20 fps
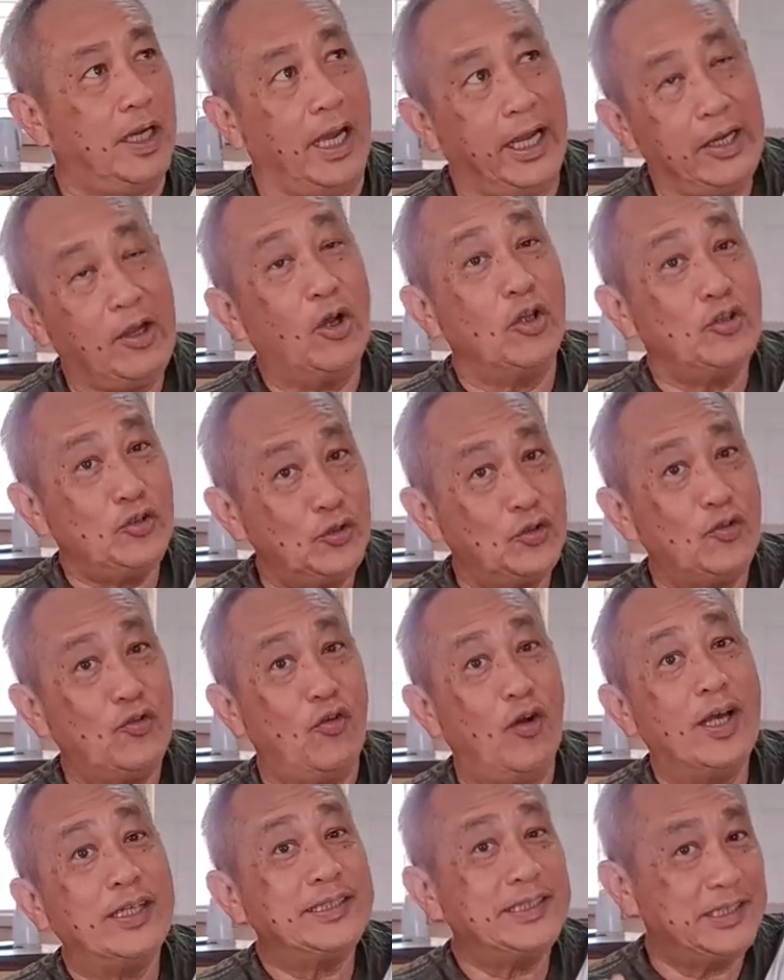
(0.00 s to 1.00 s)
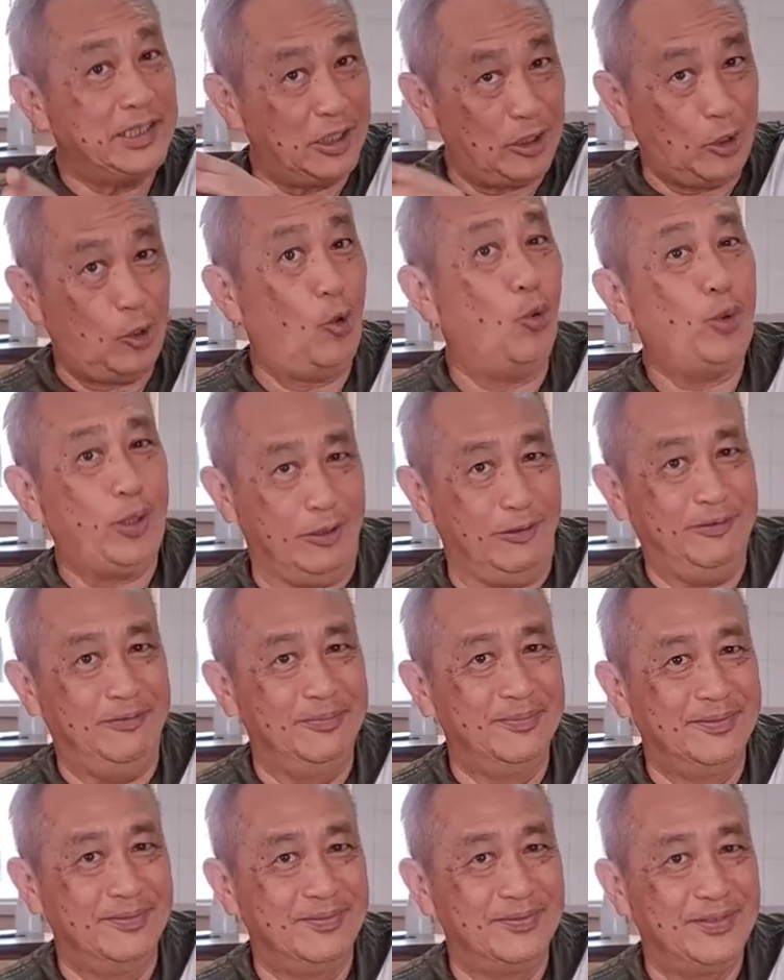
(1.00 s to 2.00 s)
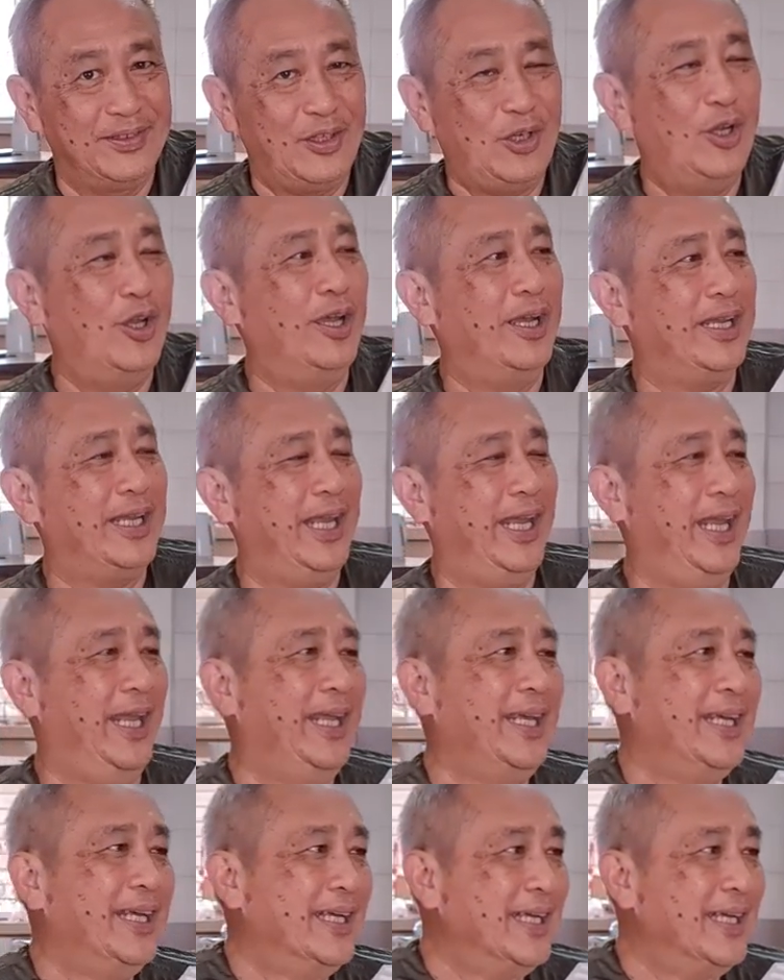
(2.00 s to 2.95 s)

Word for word: I got to trust the local, okay?